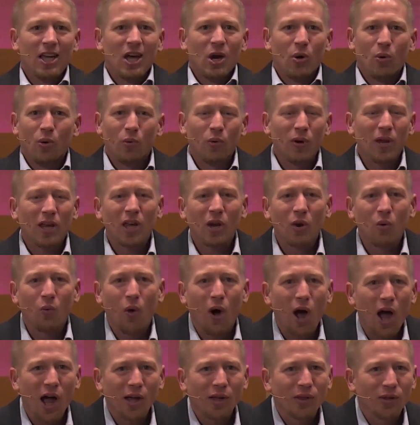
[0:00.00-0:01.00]
where we can
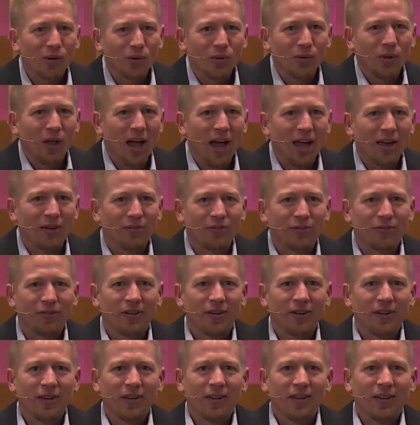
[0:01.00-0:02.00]
walk through
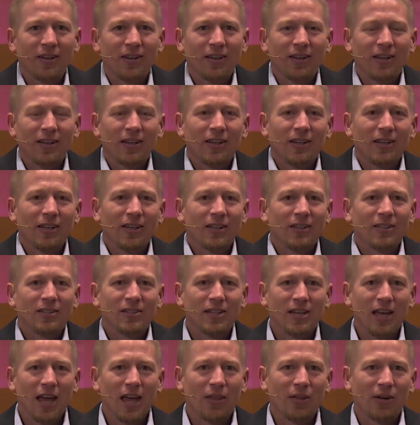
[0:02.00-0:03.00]
life
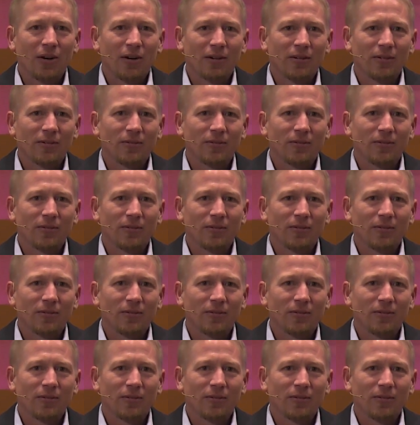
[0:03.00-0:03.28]
together.